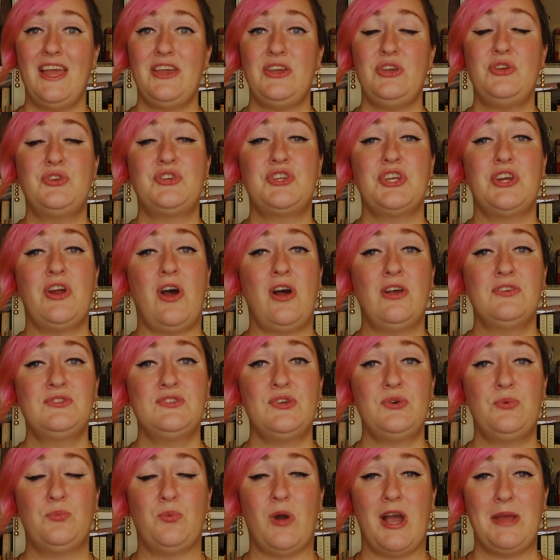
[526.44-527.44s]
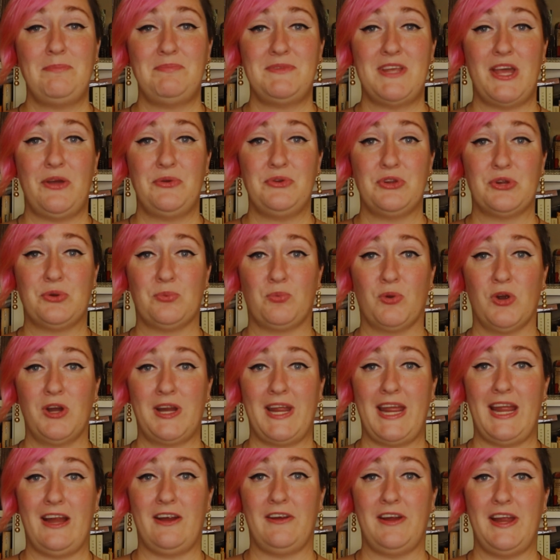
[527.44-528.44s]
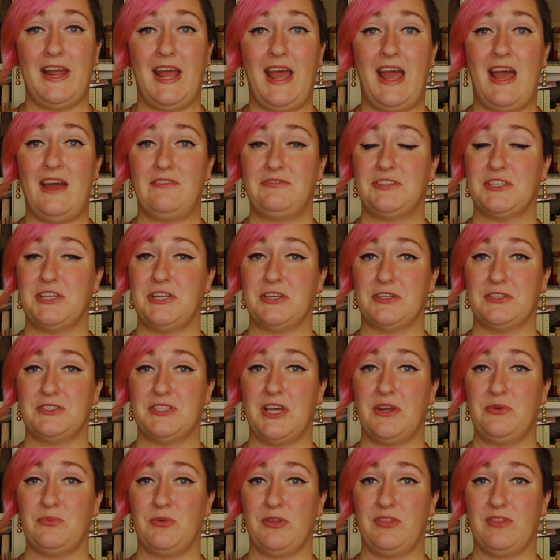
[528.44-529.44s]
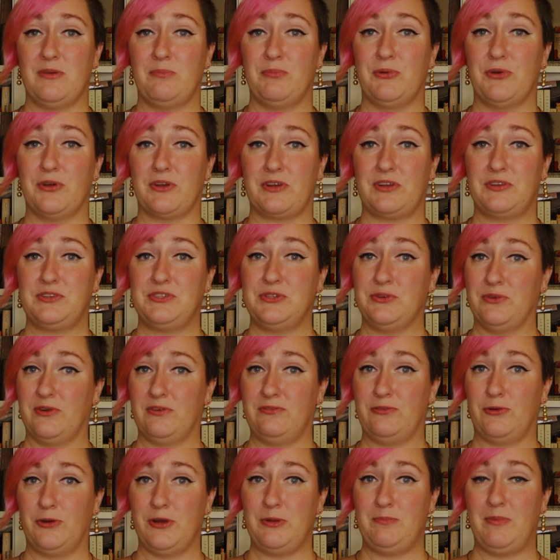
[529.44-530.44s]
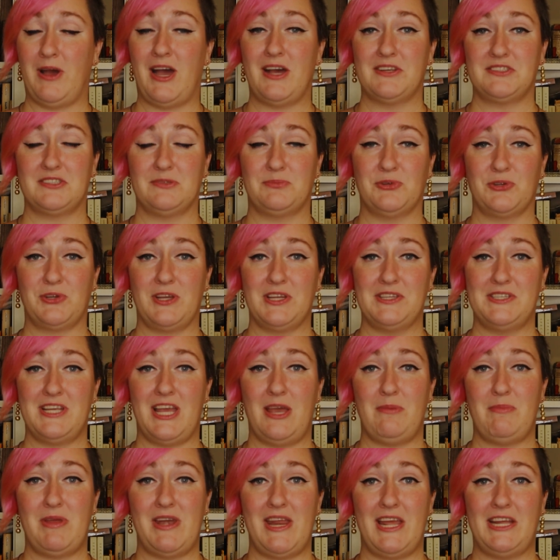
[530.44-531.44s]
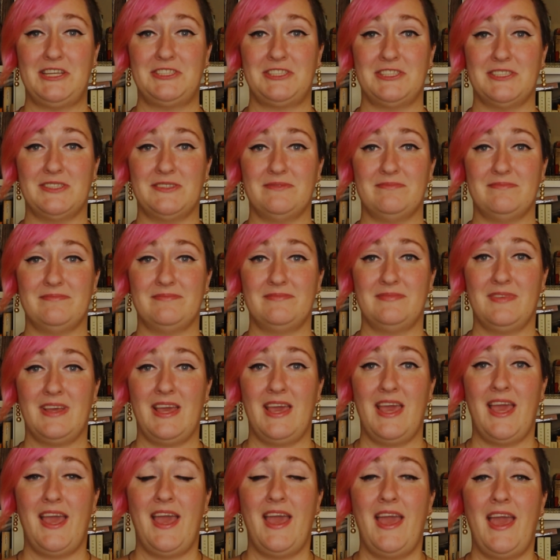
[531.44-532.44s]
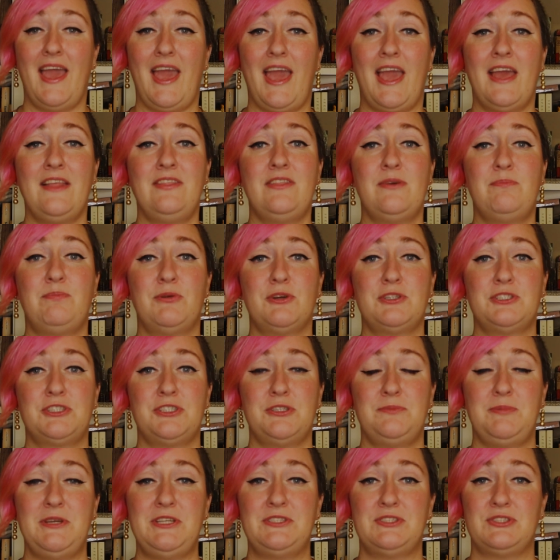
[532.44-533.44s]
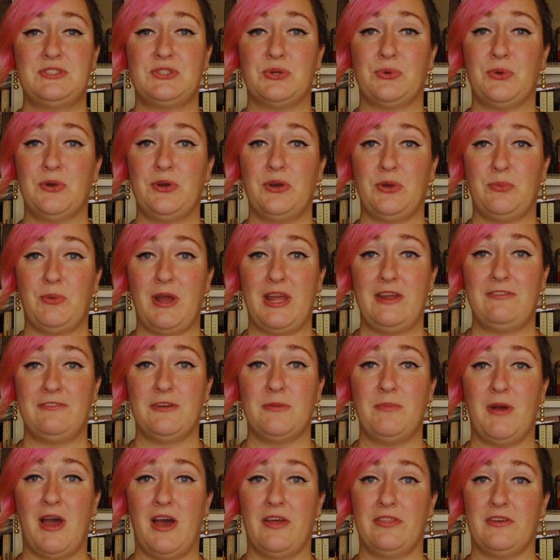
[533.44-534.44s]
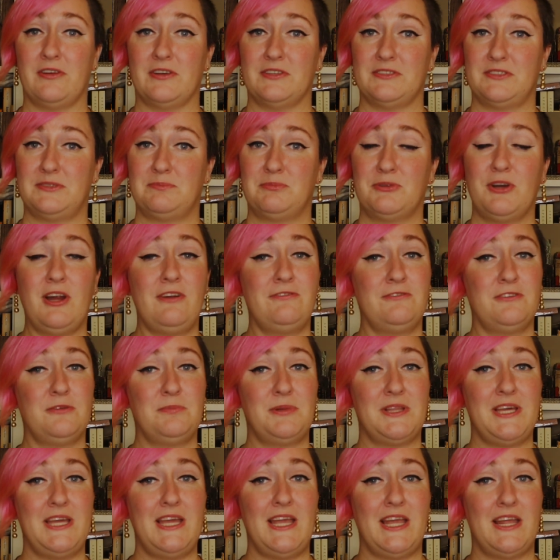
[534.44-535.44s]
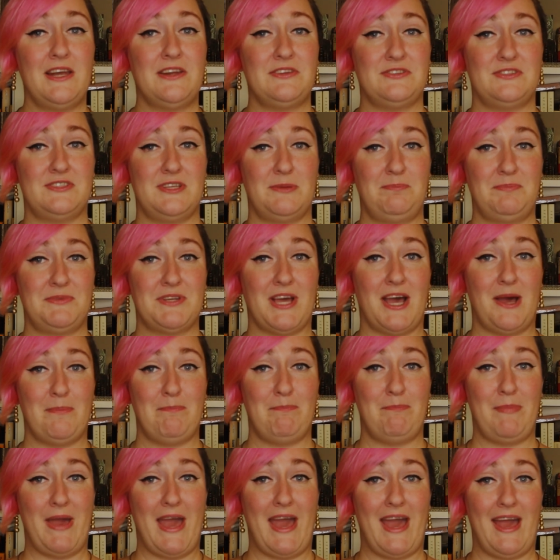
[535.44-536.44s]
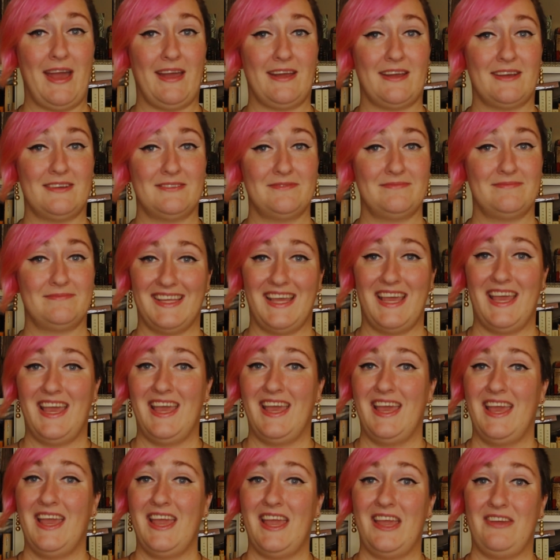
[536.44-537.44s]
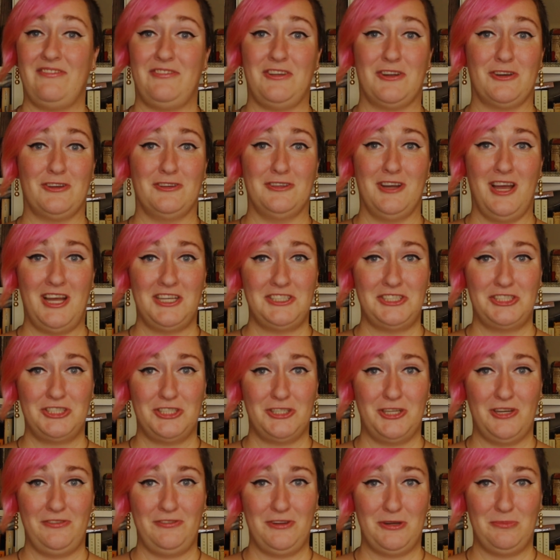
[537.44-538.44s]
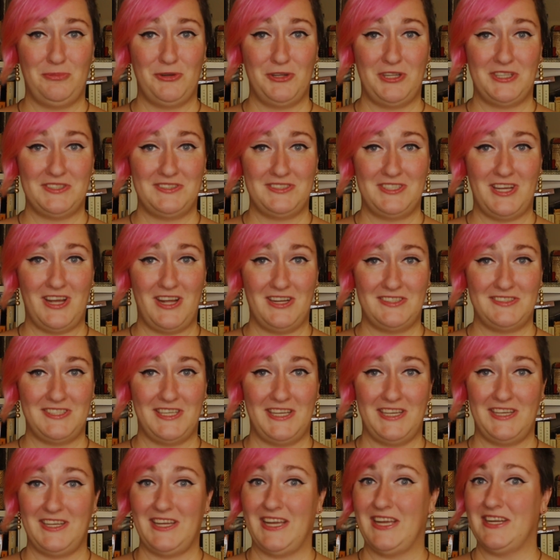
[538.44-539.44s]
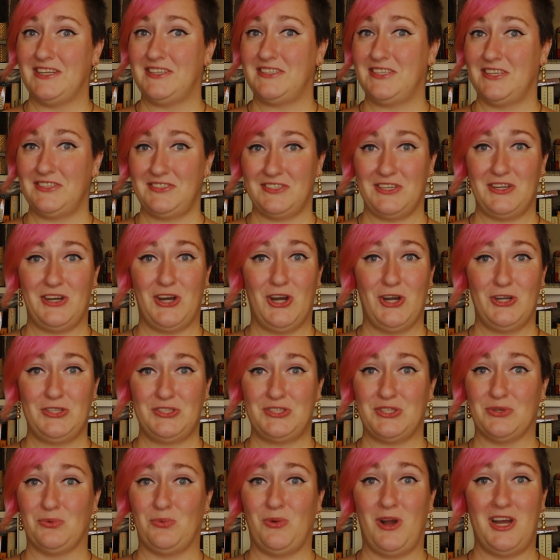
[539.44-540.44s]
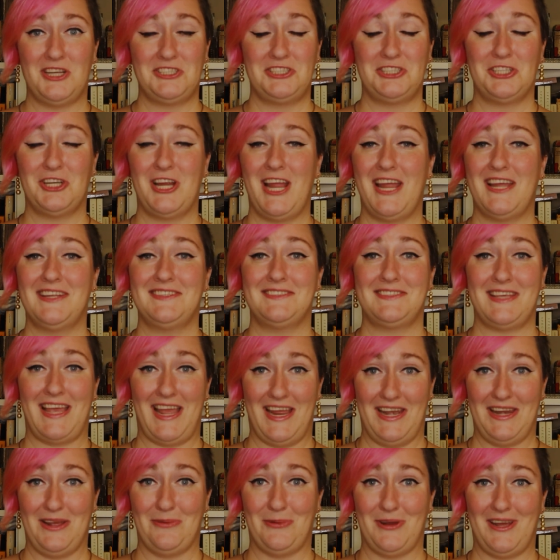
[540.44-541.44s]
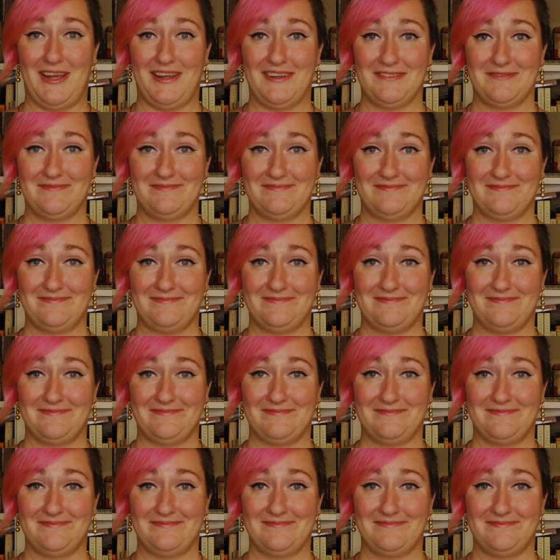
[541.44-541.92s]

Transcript: You should also wipe down your work area after you're done with the book to avoid possible contamination. And the book should be stored away from others, preferably in a zip-top bag. If you're not sure if your book is toxic, it doesn't hurt to wash your hands anyway.